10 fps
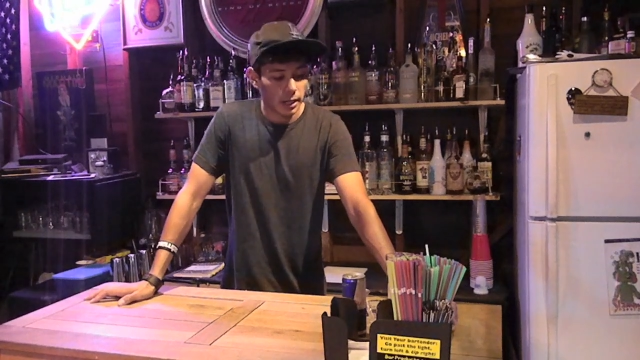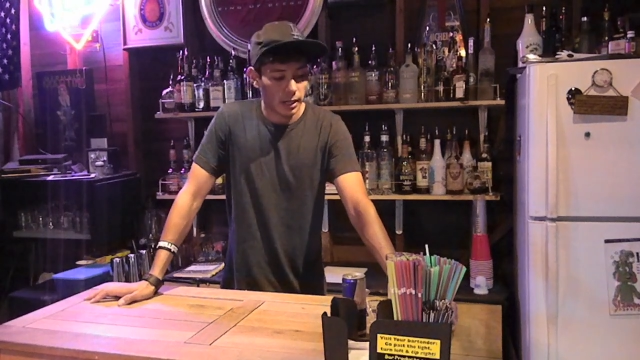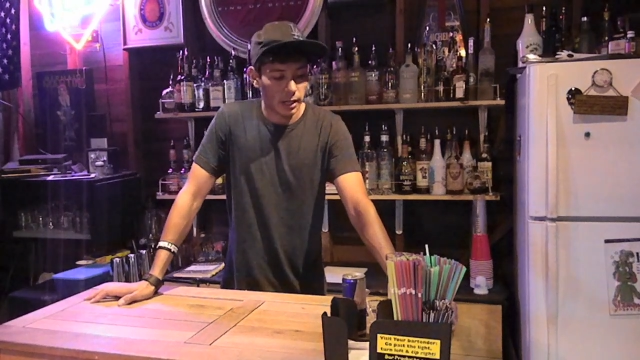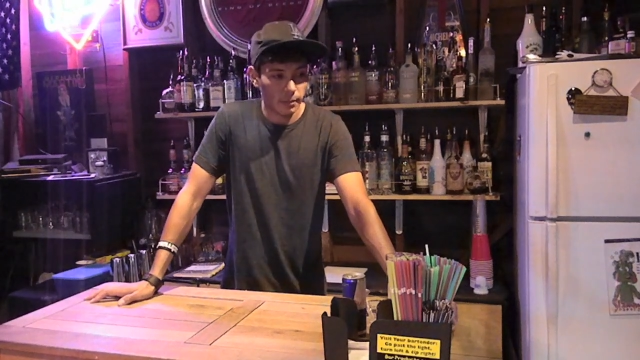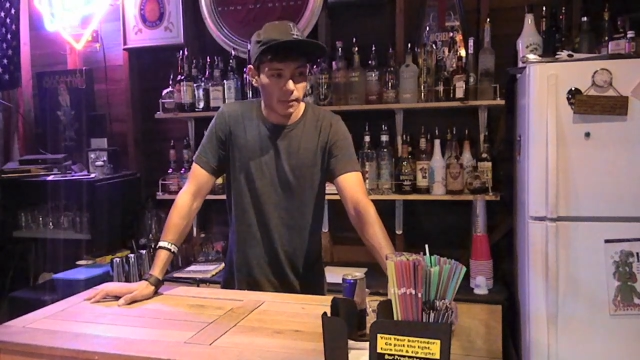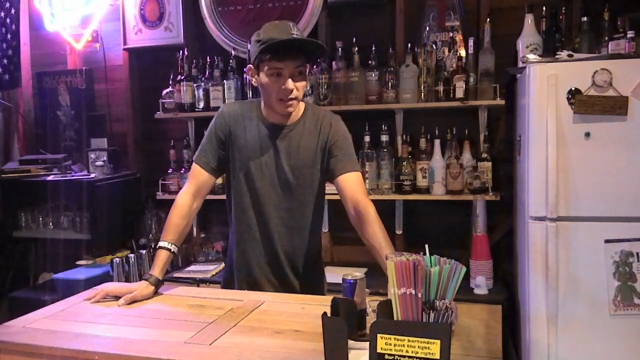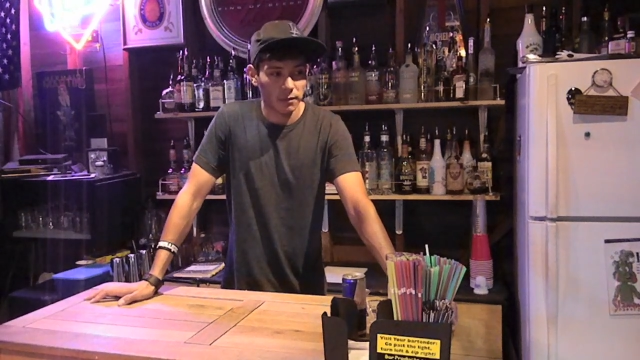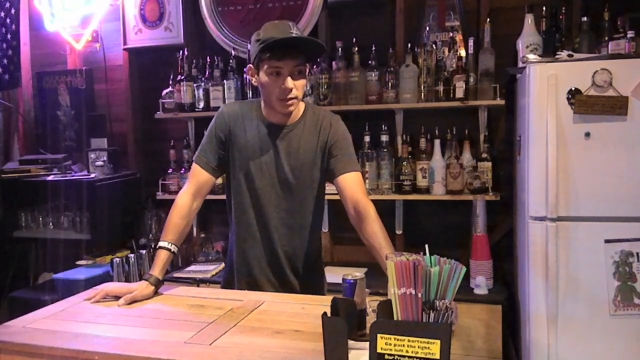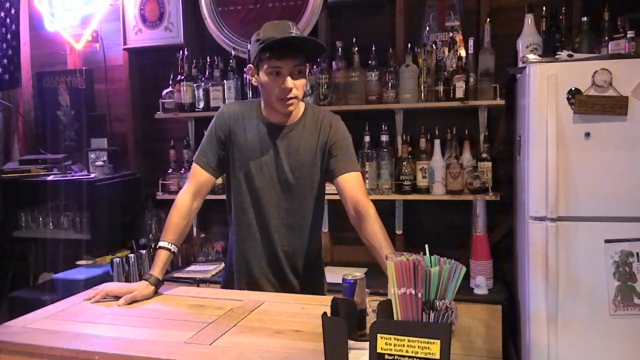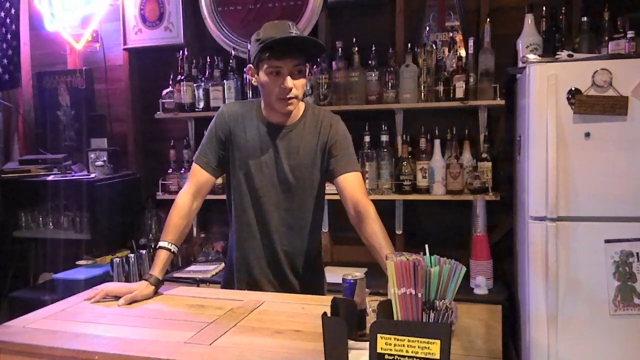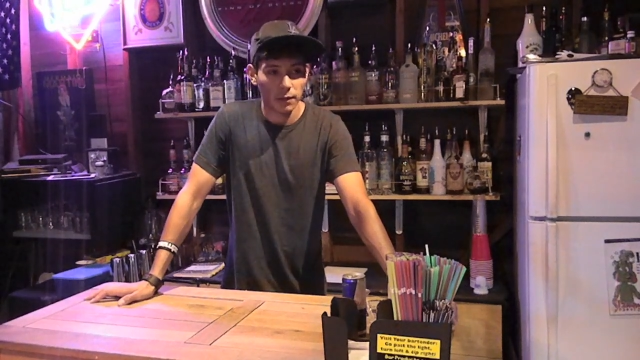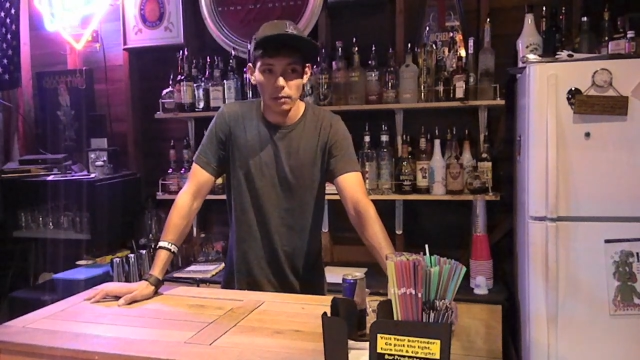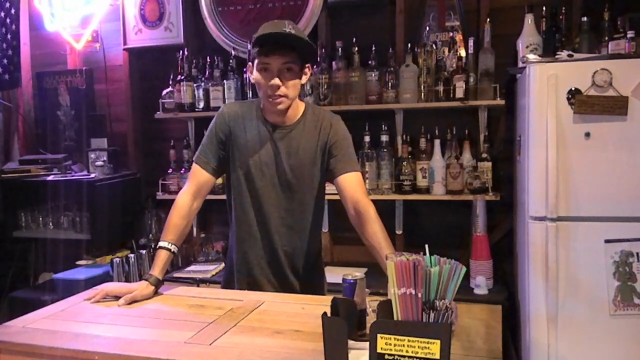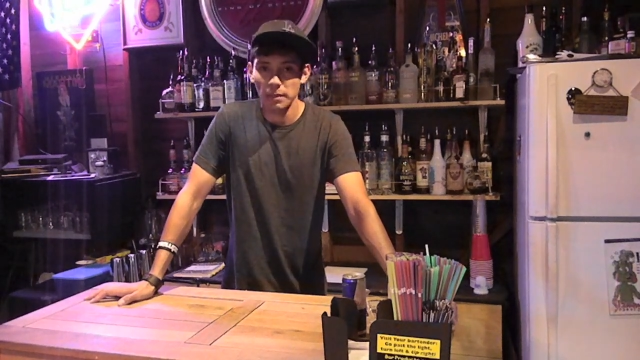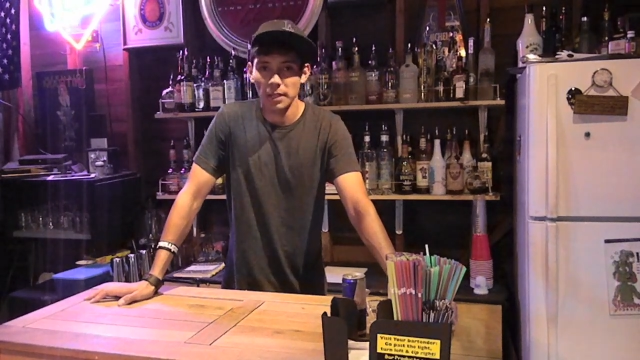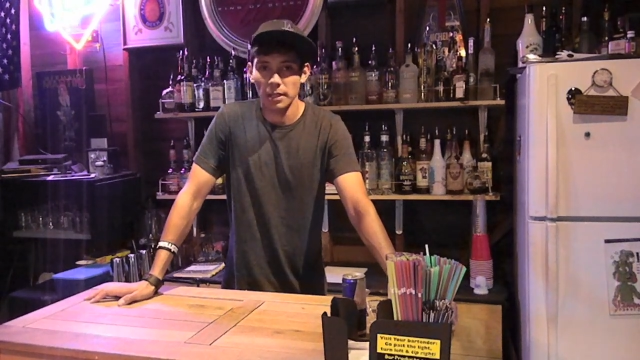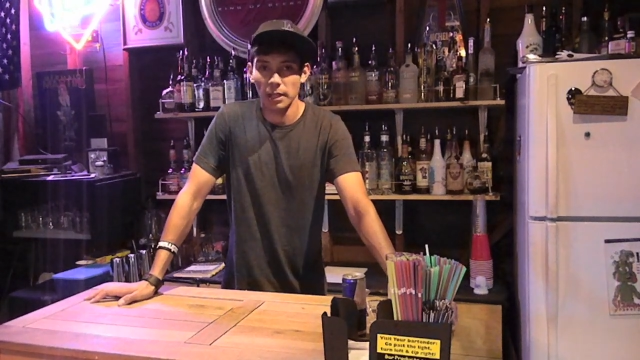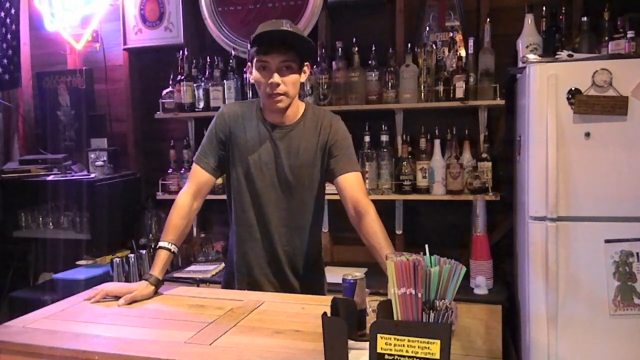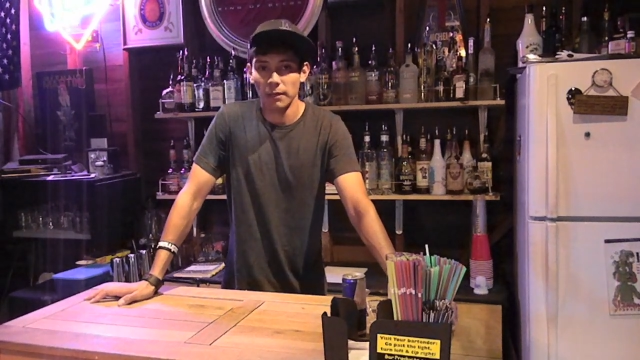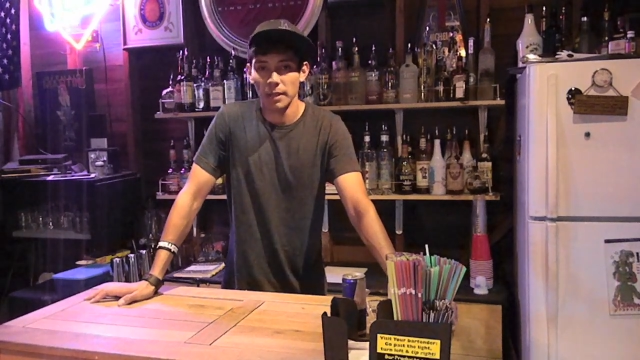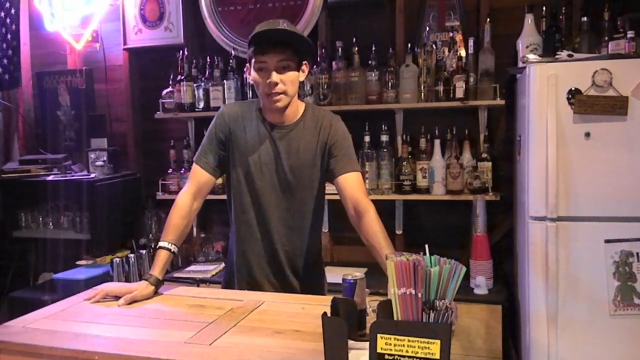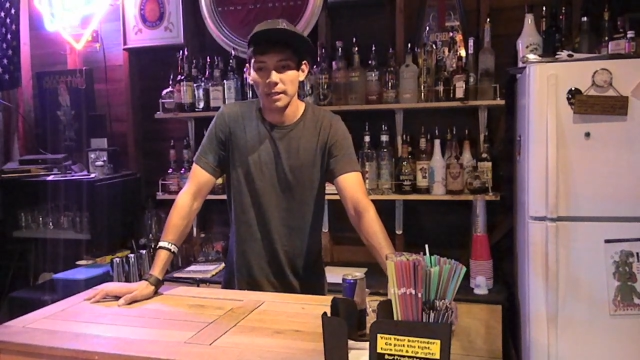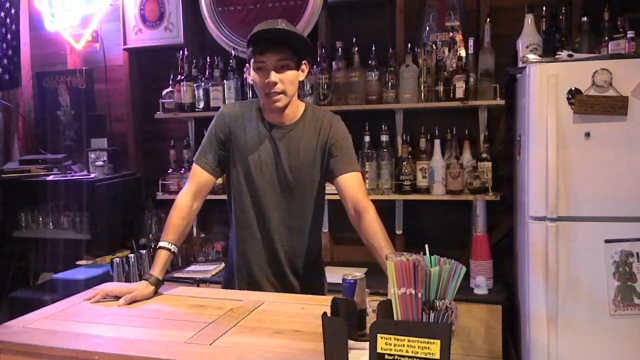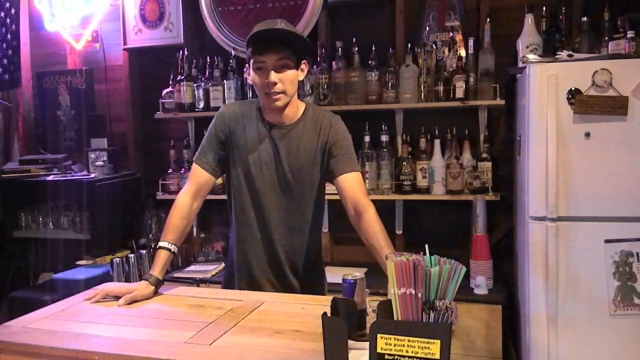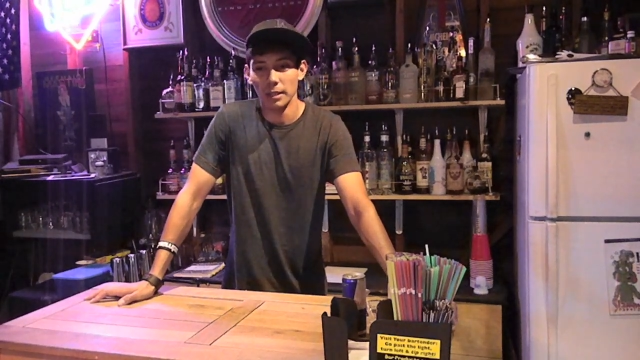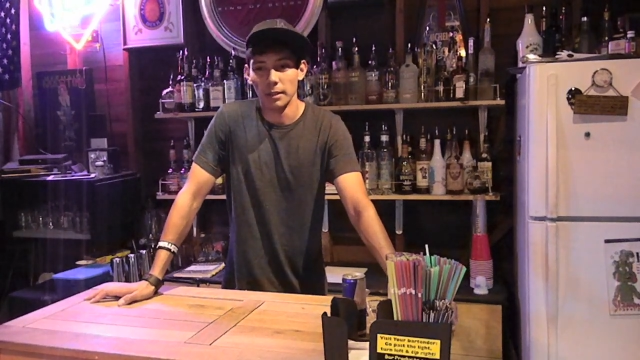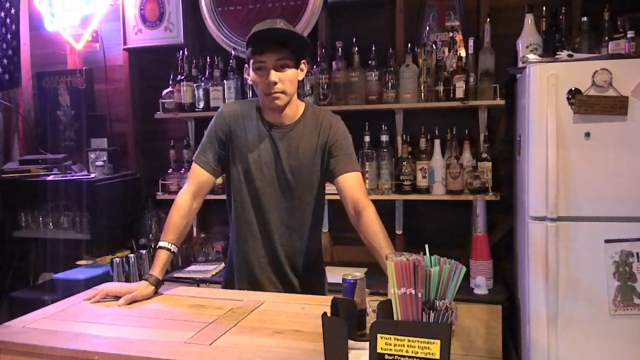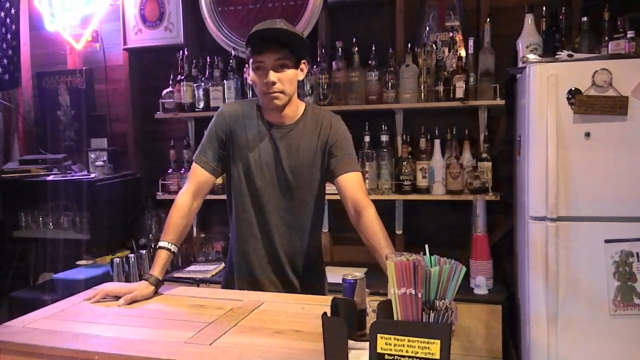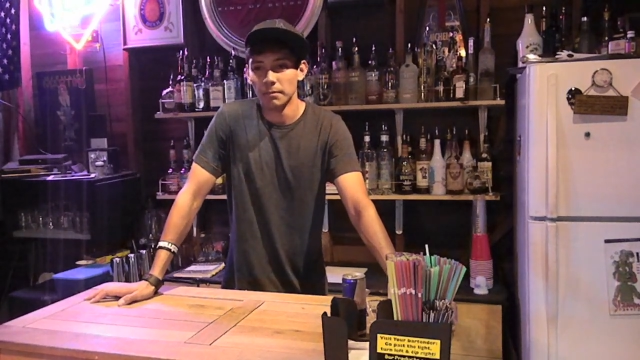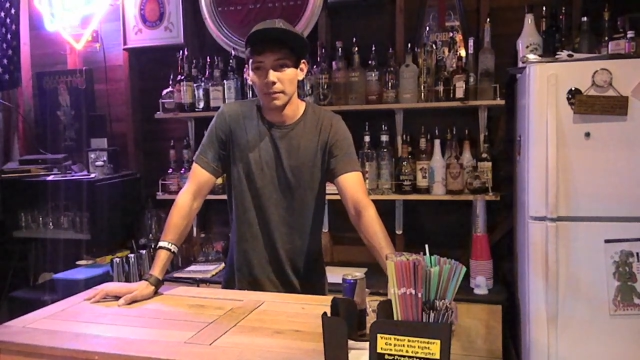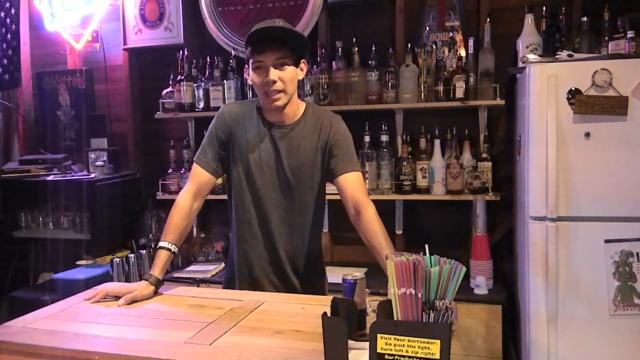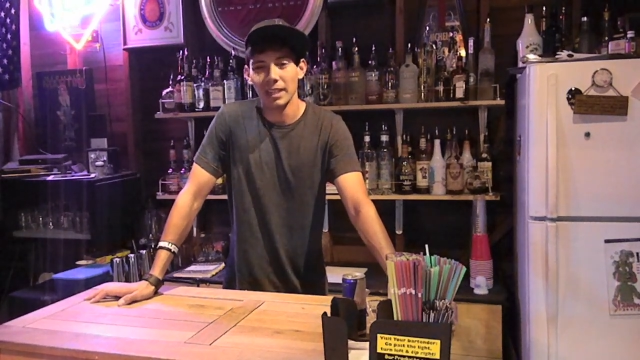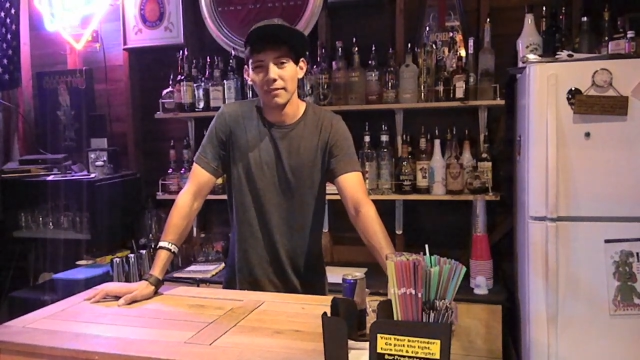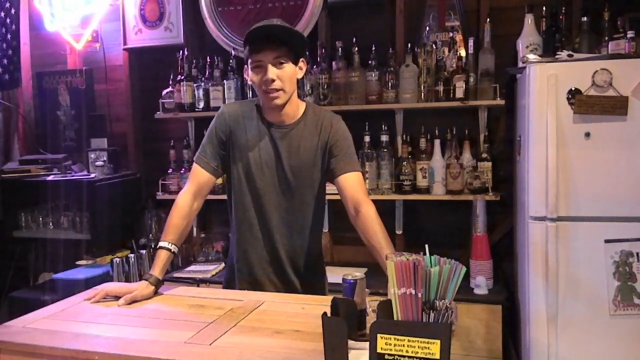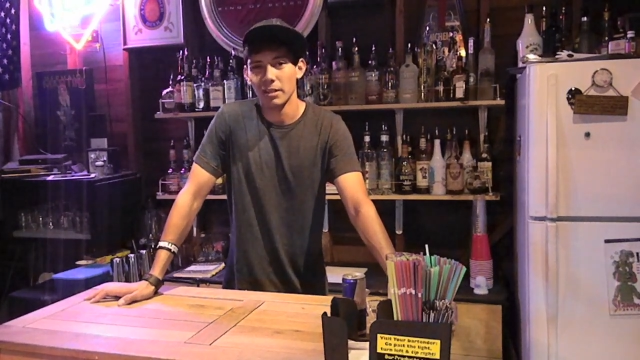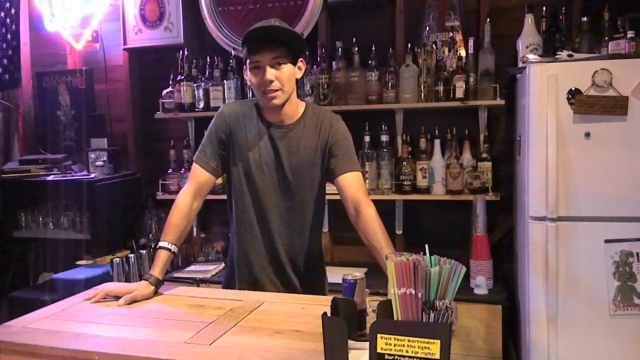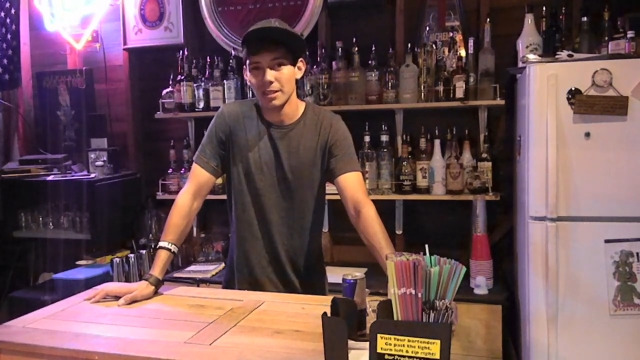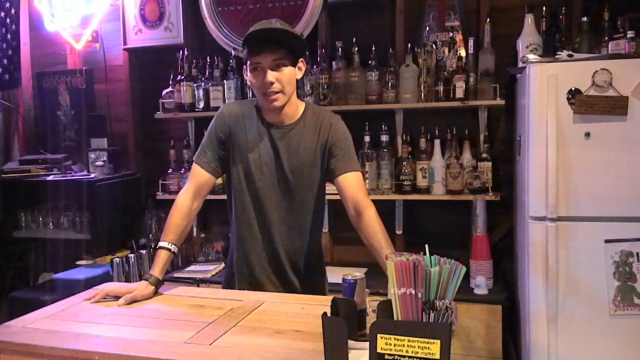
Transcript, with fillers: Um, I've looked for recipes online for this, and uh, it kind of varies.